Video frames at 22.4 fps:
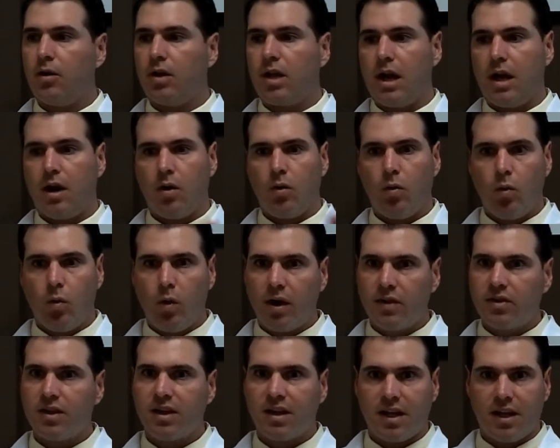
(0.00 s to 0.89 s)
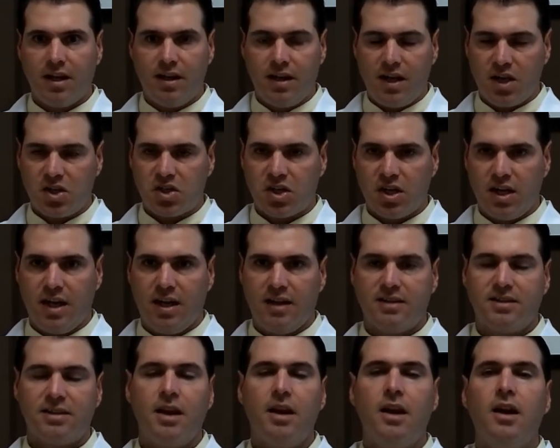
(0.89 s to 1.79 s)
I don't care what the condition
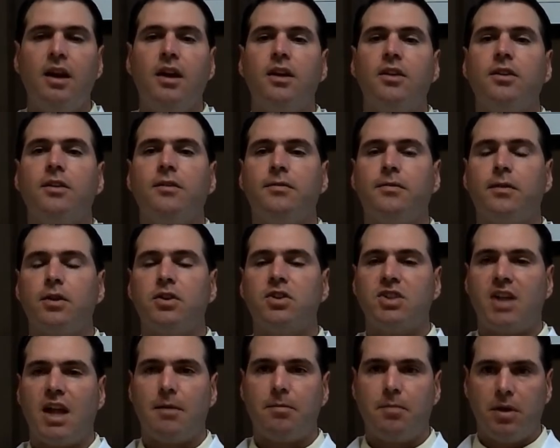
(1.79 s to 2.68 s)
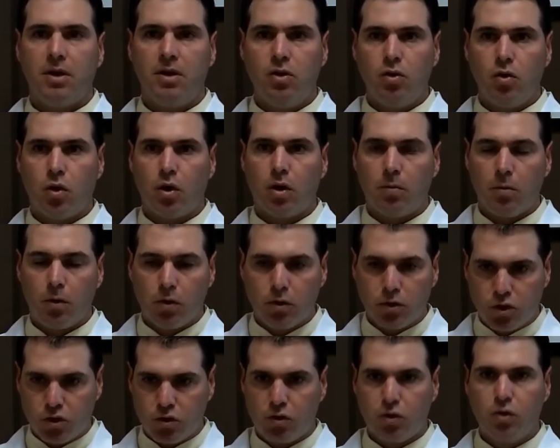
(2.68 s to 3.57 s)
is, the first step in
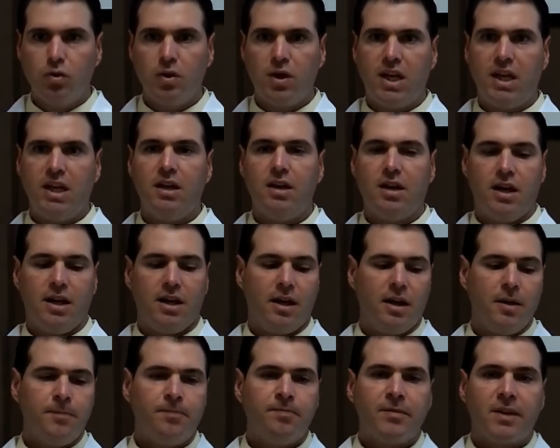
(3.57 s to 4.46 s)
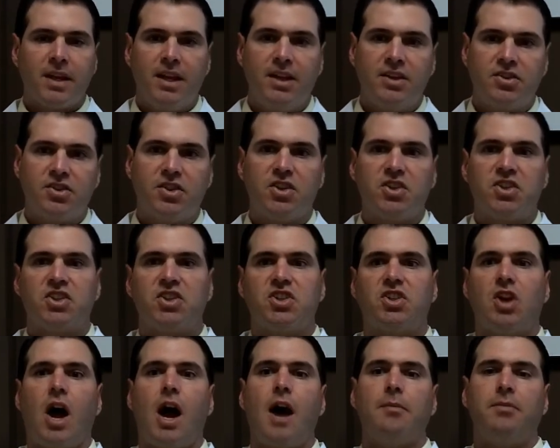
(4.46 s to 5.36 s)
normal, true healing is to
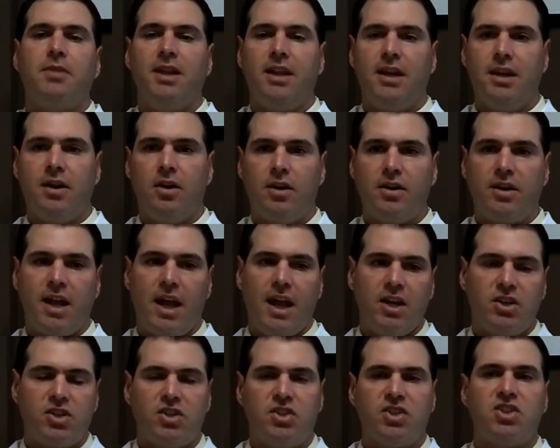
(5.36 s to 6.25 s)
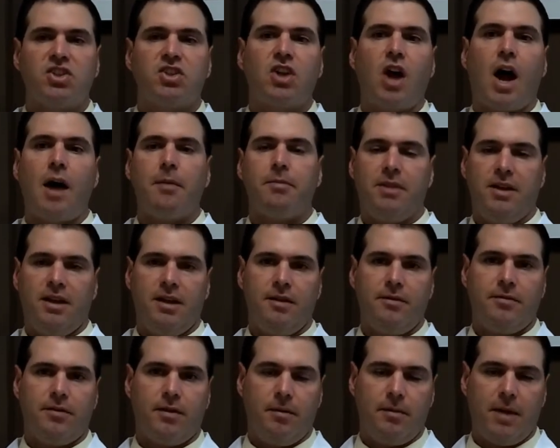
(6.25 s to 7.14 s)
stop the irritation, stop the
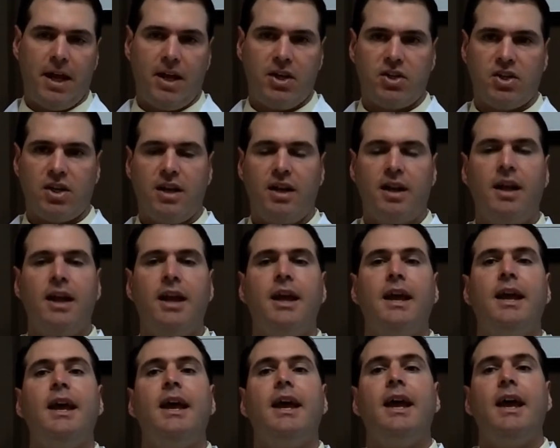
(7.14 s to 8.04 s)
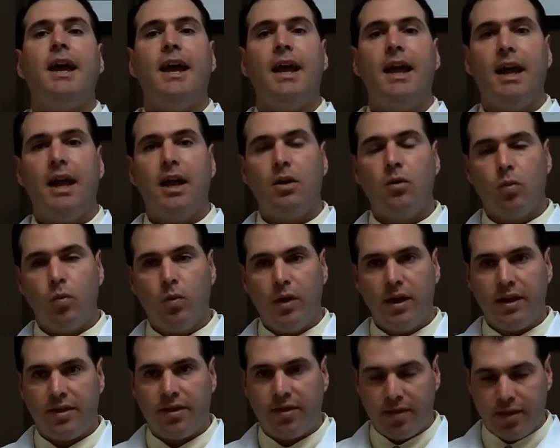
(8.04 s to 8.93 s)
inflammation. And
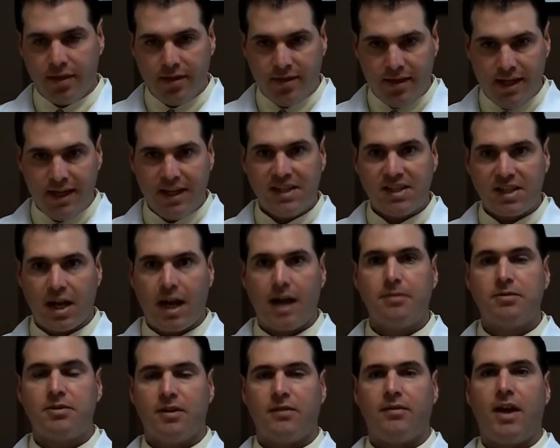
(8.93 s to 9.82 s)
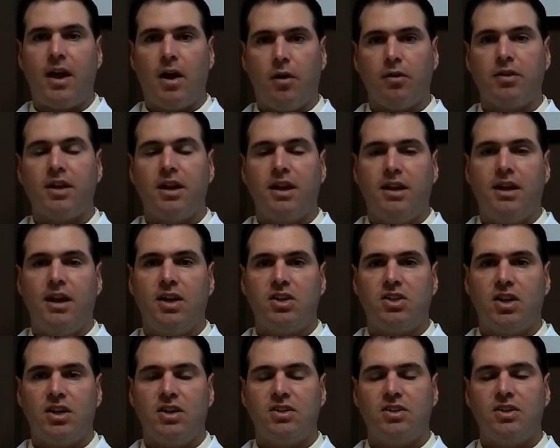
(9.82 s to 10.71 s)
with these types of health
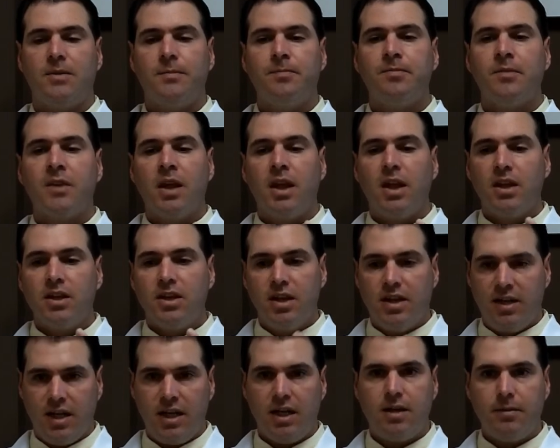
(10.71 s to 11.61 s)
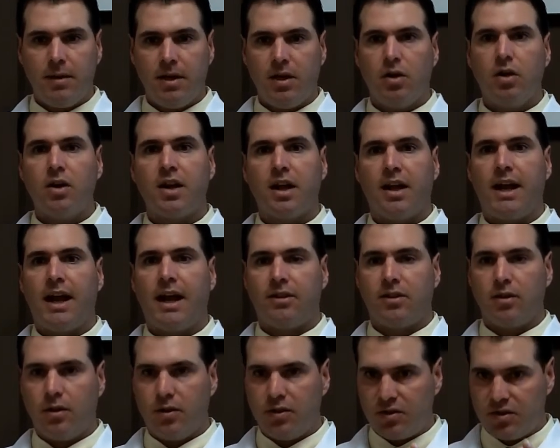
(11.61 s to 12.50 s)
conditions, you need to be looking
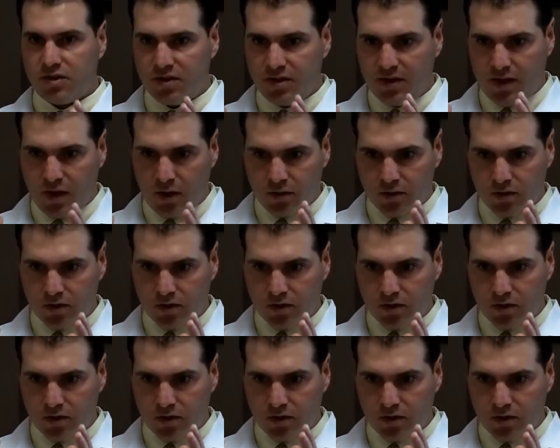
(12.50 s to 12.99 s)
at those